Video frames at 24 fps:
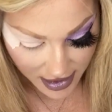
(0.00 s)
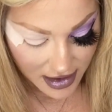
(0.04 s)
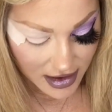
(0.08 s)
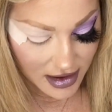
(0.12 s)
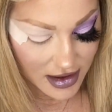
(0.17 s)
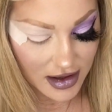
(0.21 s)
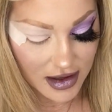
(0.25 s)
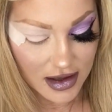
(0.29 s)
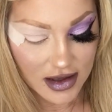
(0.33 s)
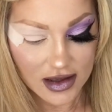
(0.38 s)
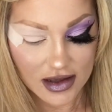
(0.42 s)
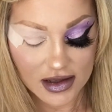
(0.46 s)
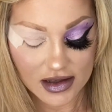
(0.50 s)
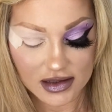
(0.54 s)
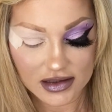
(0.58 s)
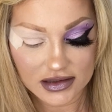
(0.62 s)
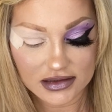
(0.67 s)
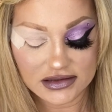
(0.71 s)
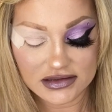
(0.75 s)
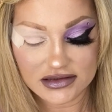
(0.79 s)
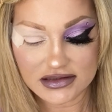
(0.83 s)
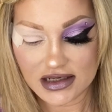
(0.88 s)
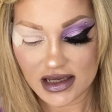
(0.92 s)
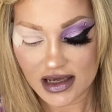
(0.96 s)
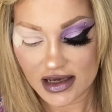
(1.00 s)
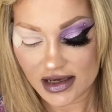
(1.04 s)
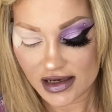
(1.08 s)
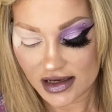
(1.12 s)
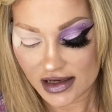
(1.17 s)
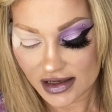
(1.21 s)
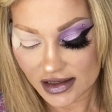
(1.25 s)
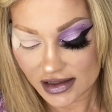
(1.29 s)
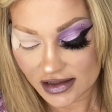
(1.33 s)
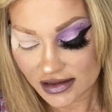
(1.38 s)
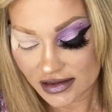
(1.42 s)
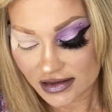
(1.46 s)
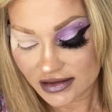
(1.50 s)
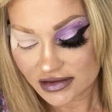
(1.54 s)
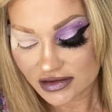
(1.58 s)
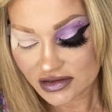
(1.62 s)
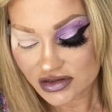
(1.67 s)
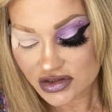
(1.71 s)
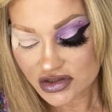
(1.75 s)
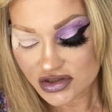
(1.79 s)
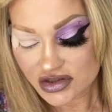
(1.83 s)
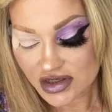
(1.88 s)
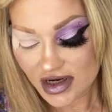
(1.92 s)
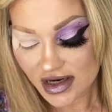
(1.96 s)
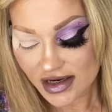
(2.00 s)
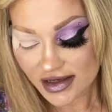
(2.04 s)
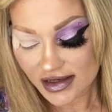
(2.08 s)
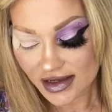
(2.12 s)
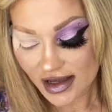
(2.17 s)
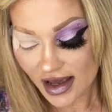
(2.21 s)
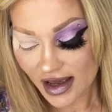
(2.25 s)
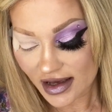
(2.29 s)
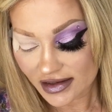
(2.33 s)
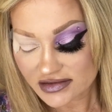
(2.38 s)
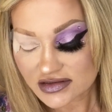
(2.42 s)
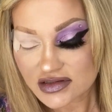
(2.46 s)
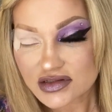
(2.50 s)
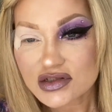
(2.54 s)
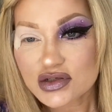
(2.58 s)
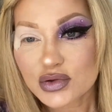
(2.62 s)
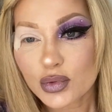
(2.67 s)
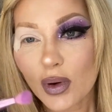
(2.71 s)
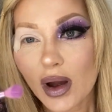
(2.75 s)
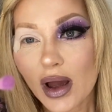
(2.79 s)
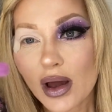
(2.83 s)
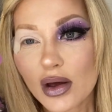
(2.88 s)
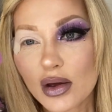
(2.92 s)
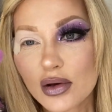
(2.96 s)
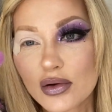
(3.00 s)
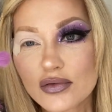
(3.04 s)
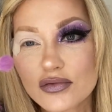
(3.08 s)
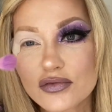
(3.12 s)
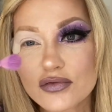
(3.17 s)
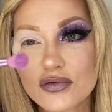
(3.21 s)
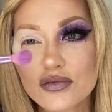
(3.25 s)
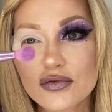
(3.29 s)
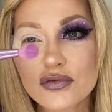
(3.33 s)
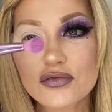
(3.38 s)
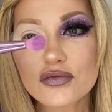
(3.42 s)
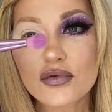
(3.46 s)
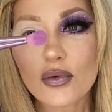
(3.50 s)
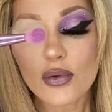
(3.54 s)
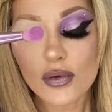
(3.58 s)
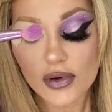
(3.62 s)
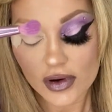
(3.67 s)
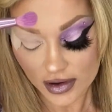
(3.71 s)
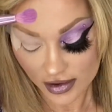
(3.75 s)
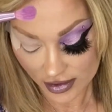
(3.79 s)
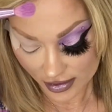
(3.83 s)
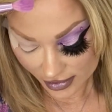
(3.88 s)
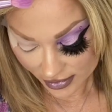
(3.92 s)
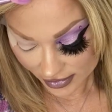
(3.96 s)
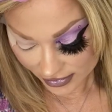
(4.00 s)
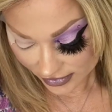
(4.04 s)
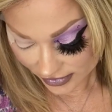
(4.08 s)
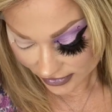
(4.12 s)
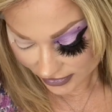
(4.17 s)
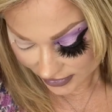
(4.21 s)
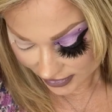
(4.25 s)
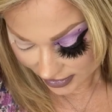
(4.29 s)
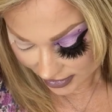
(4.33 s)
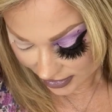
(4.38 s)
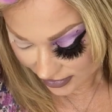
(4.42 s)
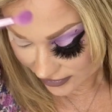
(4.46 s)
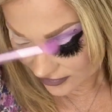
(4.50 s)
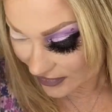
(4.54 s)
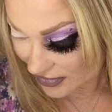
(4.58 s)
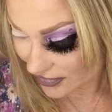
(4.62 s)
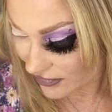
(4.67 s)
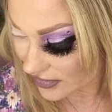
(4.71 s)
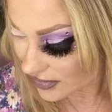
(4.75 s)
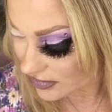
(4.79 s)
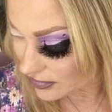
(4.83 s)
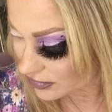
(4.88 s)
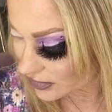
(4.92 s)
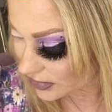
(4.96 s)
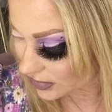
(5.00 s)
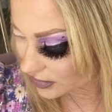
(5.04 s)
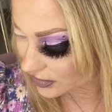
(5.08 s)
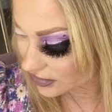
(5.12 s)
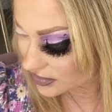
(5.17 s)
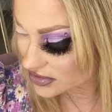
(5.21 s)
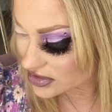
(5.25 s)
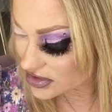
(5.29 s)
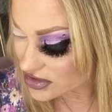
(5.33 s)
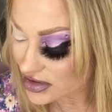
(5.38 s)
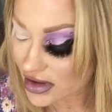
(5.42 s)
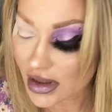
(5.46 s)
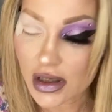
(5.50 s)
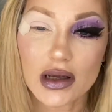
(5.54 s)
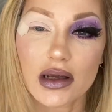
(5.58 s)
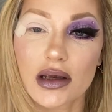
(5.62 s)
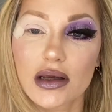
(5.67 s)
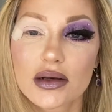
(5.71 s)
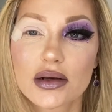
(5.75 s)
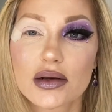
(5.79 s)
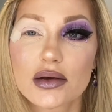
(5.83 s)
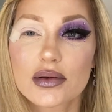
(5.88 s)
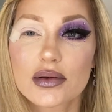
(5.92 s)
and a JS12 for the Vivid Mood shade.